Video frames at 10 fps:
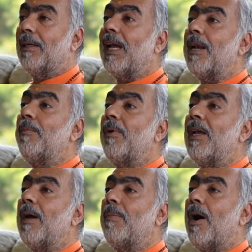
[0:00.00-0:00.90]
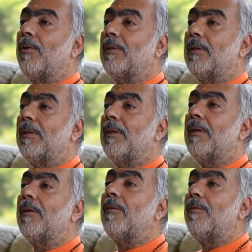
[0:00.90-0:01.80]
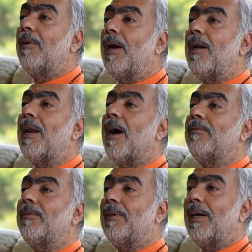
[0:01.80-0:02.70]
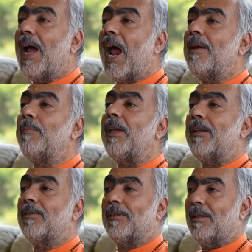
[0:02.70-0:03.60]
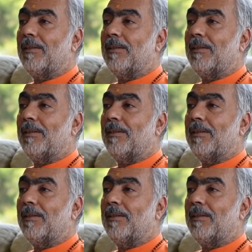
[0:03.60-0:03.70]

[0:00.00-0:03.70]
can bring about world love and peace.